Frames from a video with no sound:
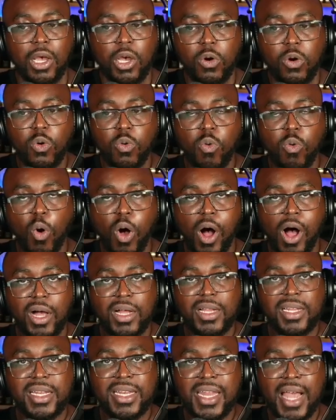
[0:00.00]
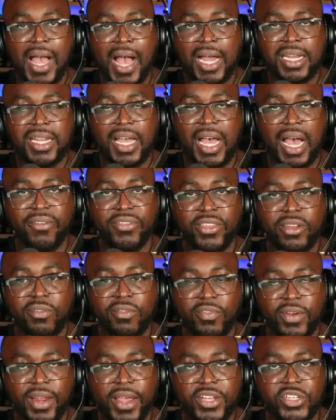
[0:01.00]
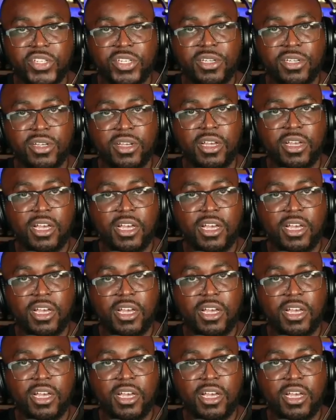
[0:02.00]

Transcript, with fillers: who walk not after the flesh,